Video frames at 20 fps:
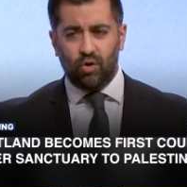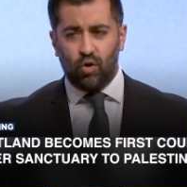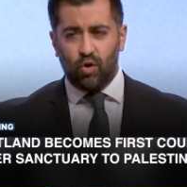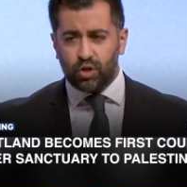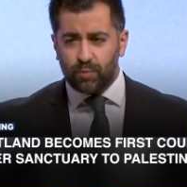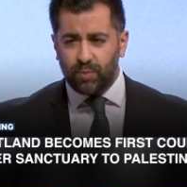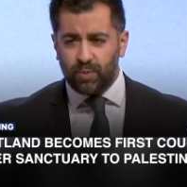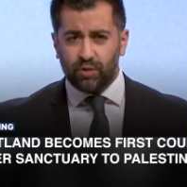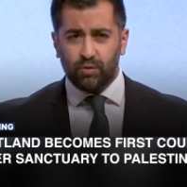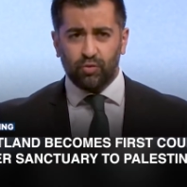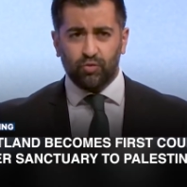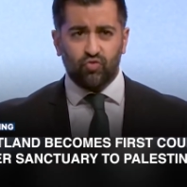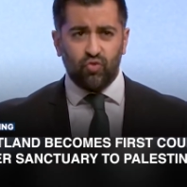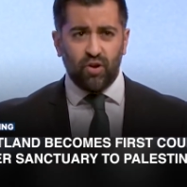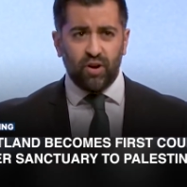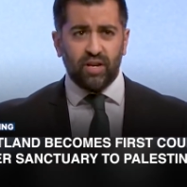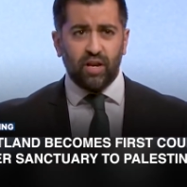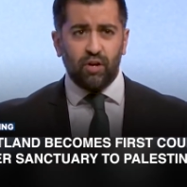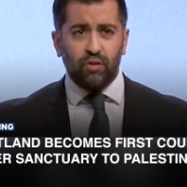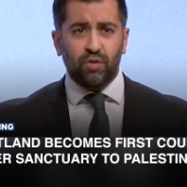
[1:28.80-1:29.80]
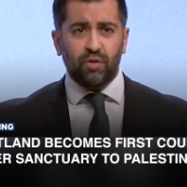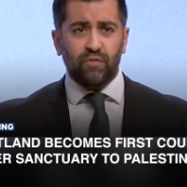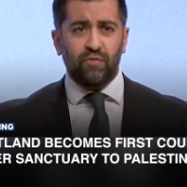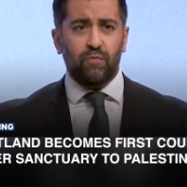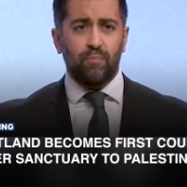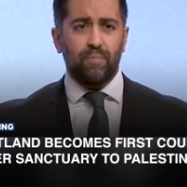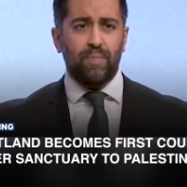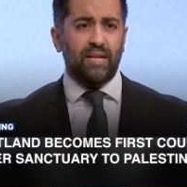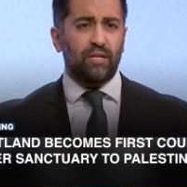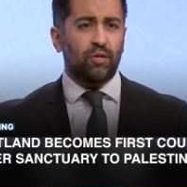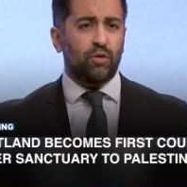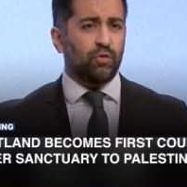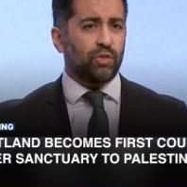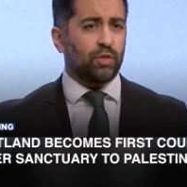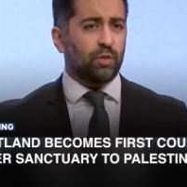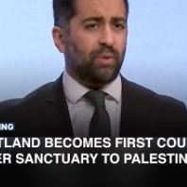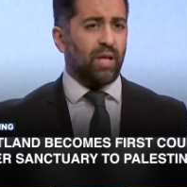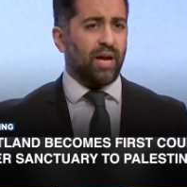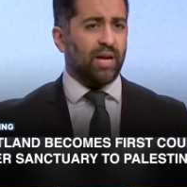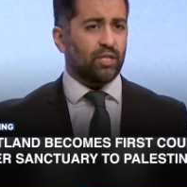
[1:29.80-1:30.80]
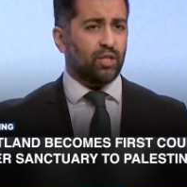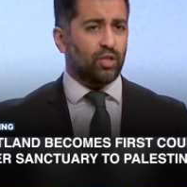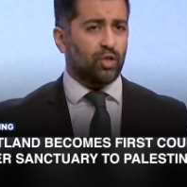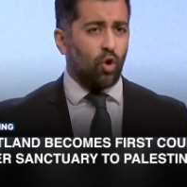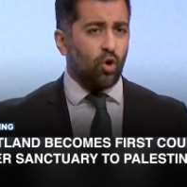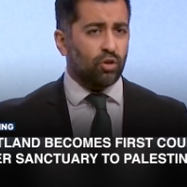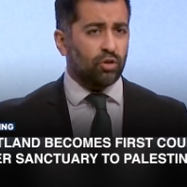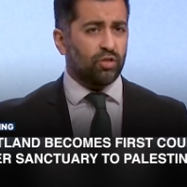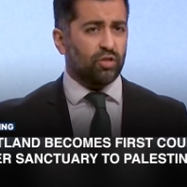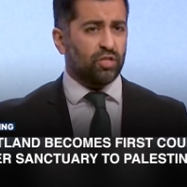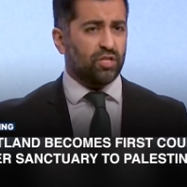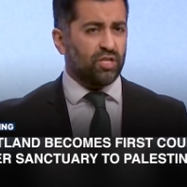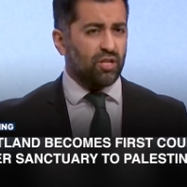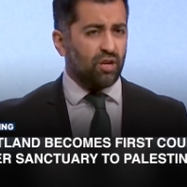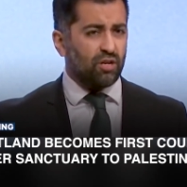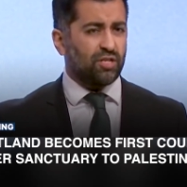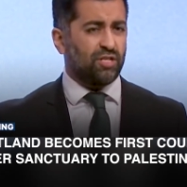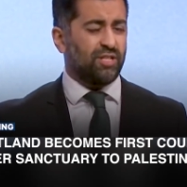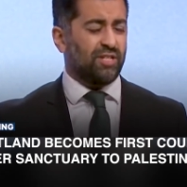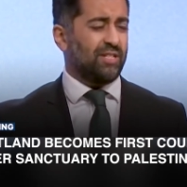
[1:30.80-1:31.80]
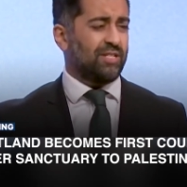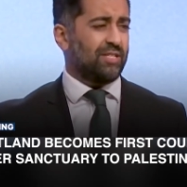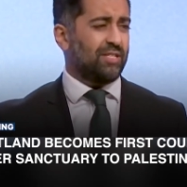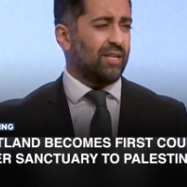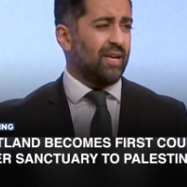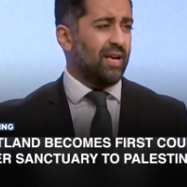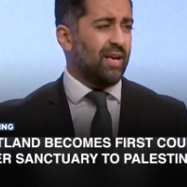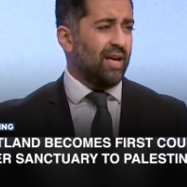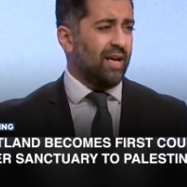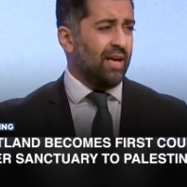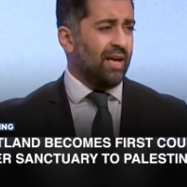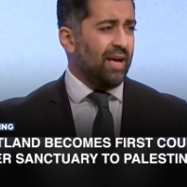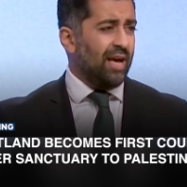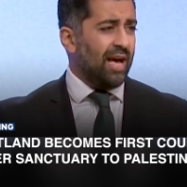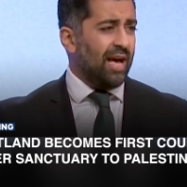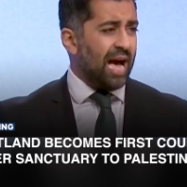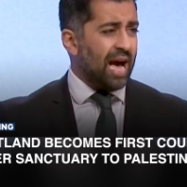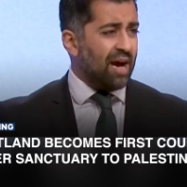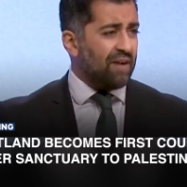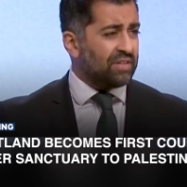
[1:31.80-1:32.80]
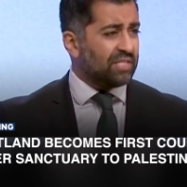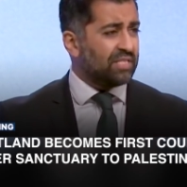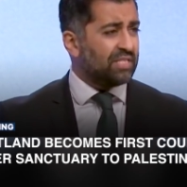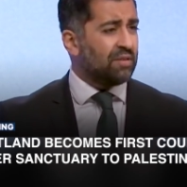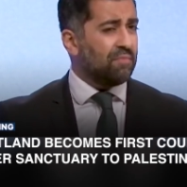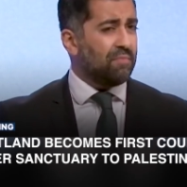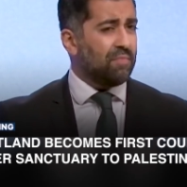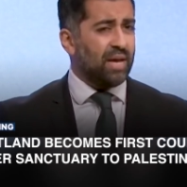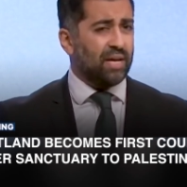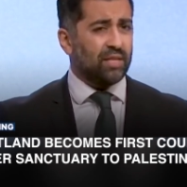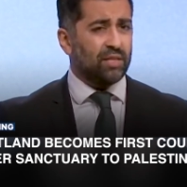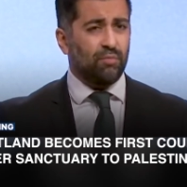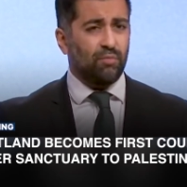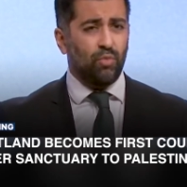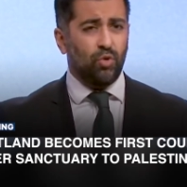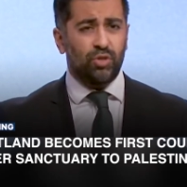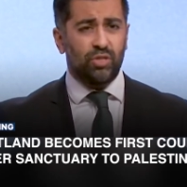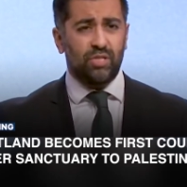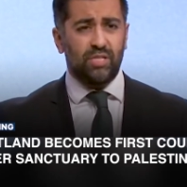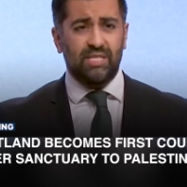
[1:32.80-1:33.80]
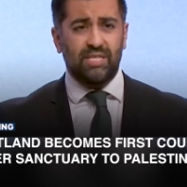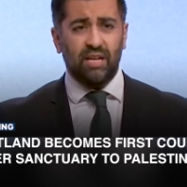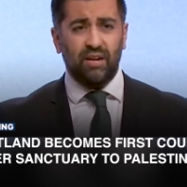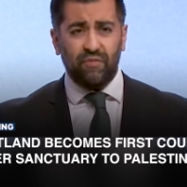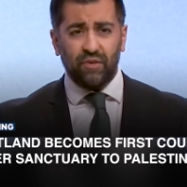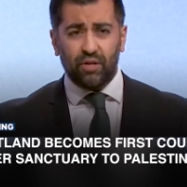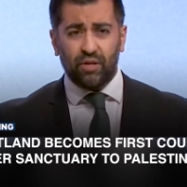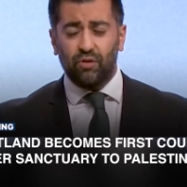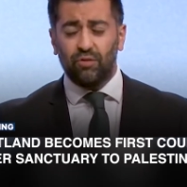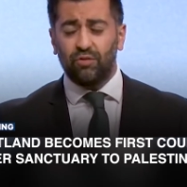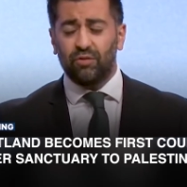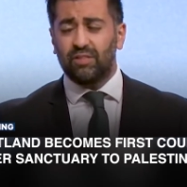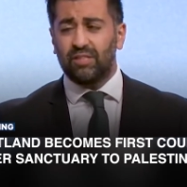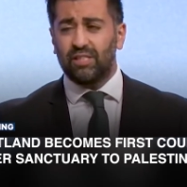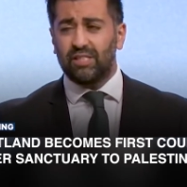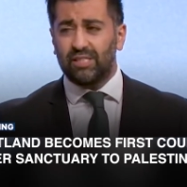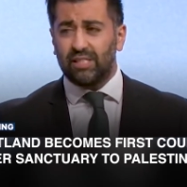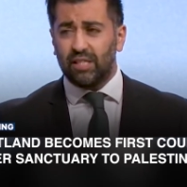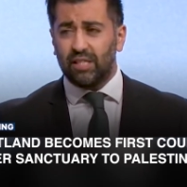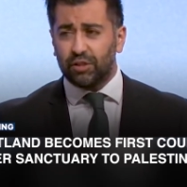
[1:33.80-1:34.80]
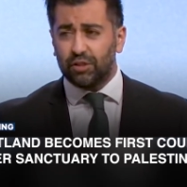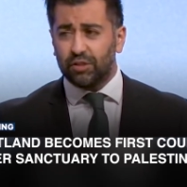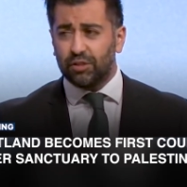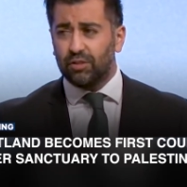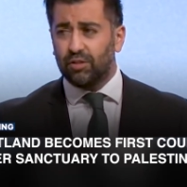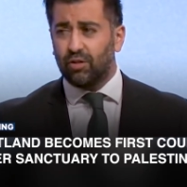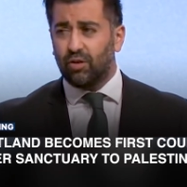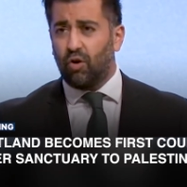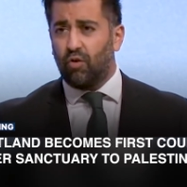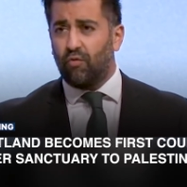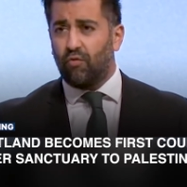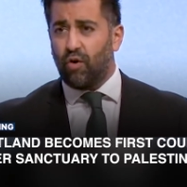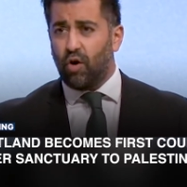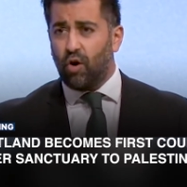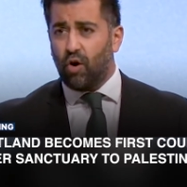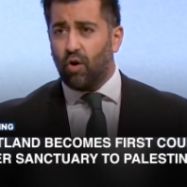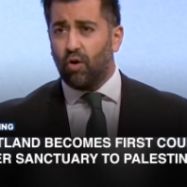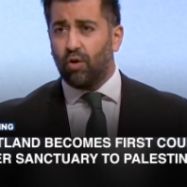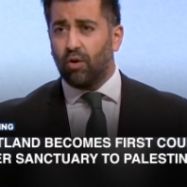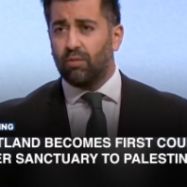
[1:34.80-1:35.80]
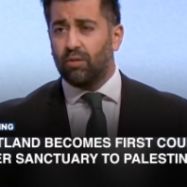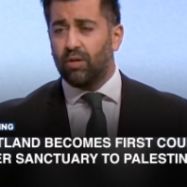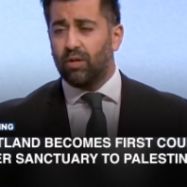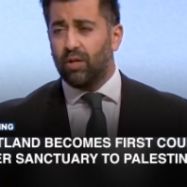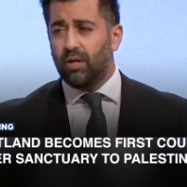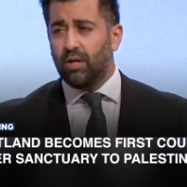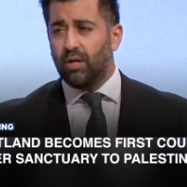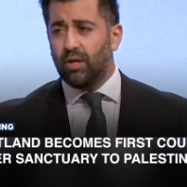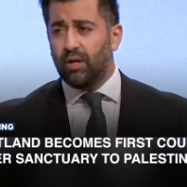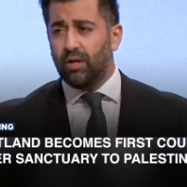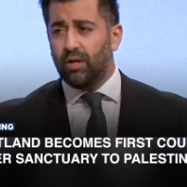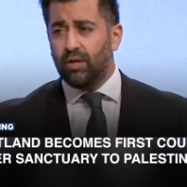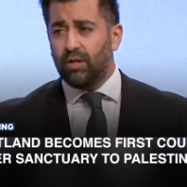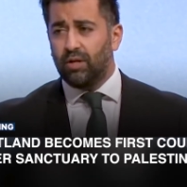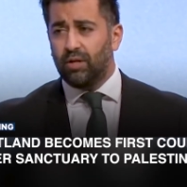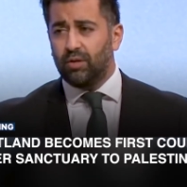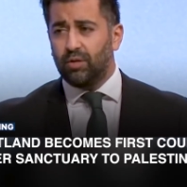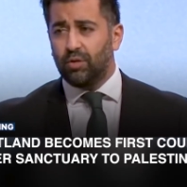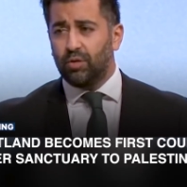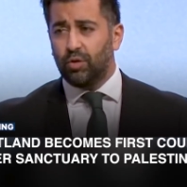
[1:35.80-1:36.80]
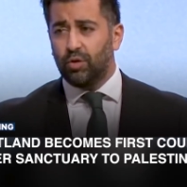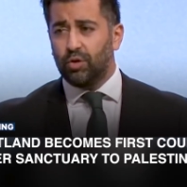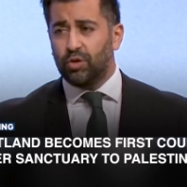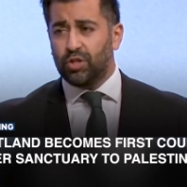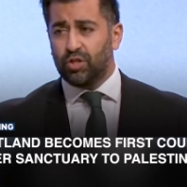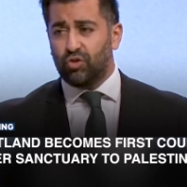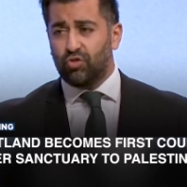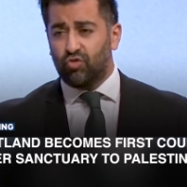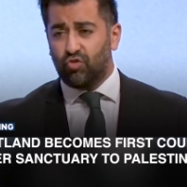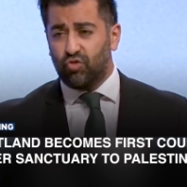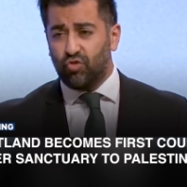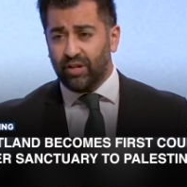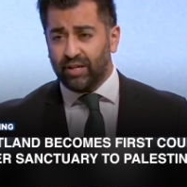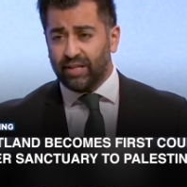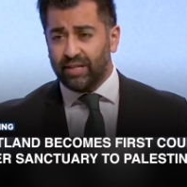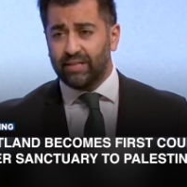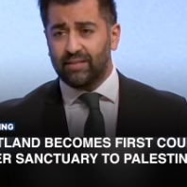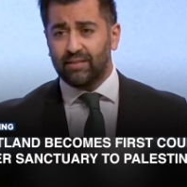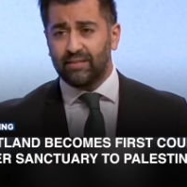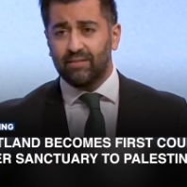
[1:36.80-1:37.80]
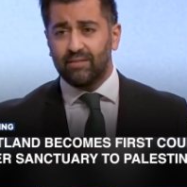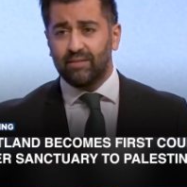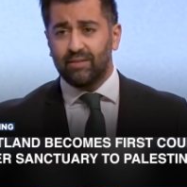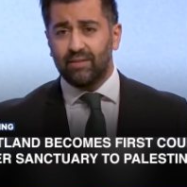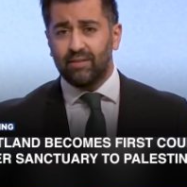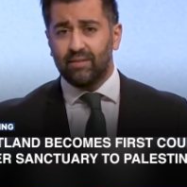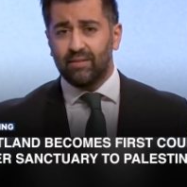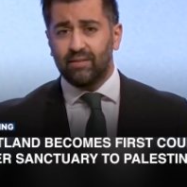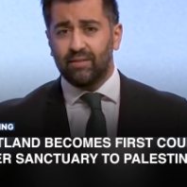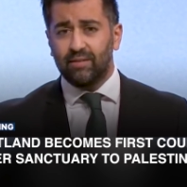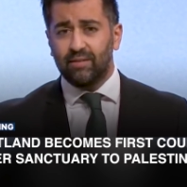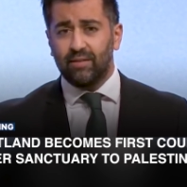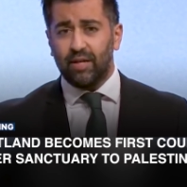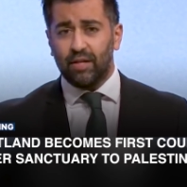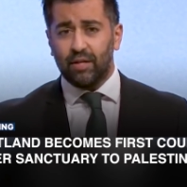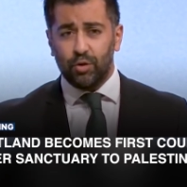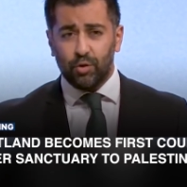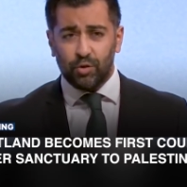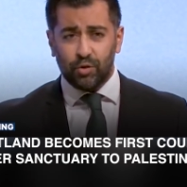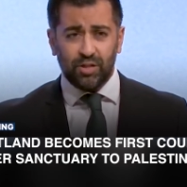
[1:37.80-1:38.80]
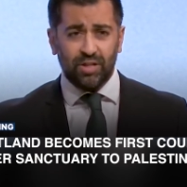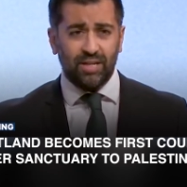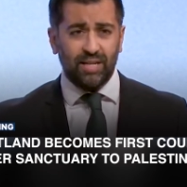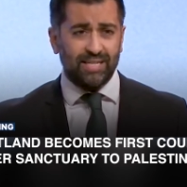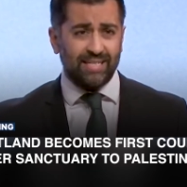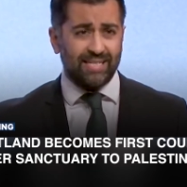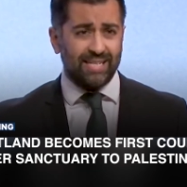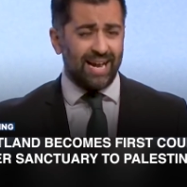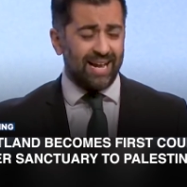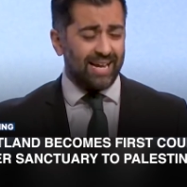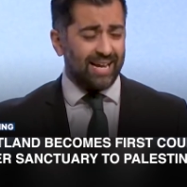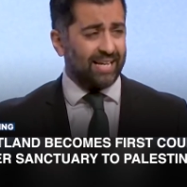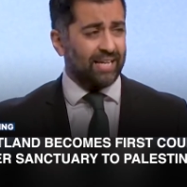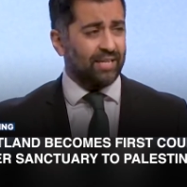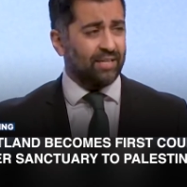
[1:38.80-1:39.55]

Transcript: Hospitals running out of medical supplies, doctors, nurses, having to make the most difficult decision of all who to treat and who to let die.